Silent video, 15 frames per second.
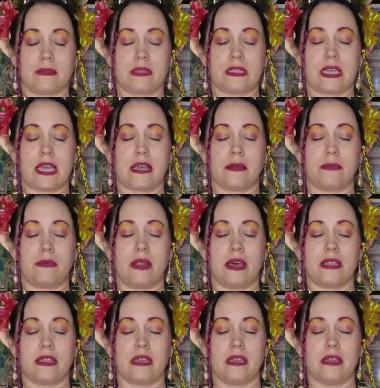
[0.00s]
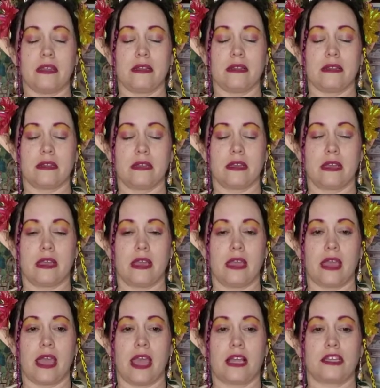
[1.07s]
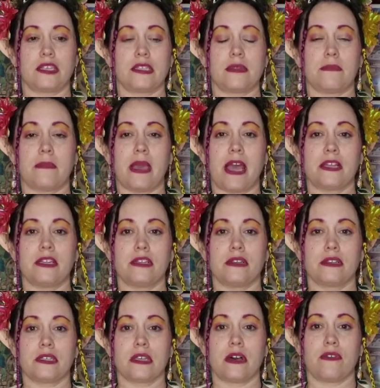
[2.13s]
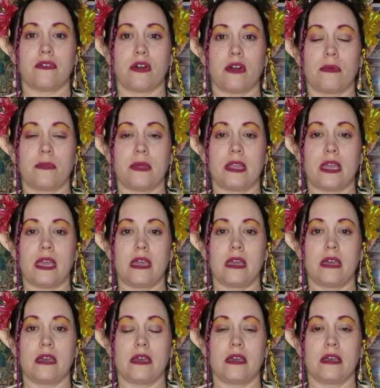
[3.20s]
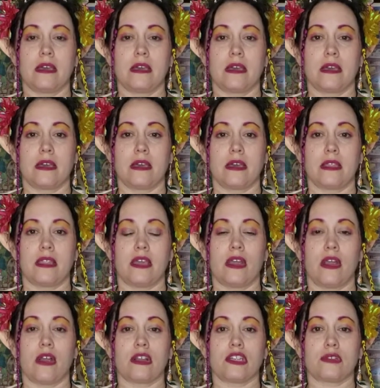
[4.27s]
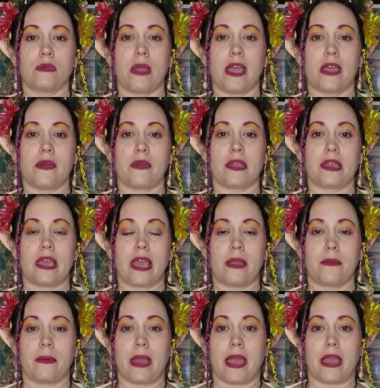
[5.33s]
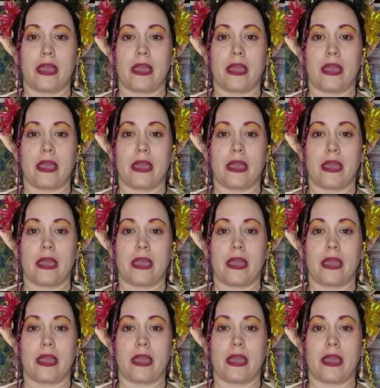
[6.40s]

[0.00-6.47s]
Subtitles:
Take a breath here and just imagine yourself opening the archway or gateway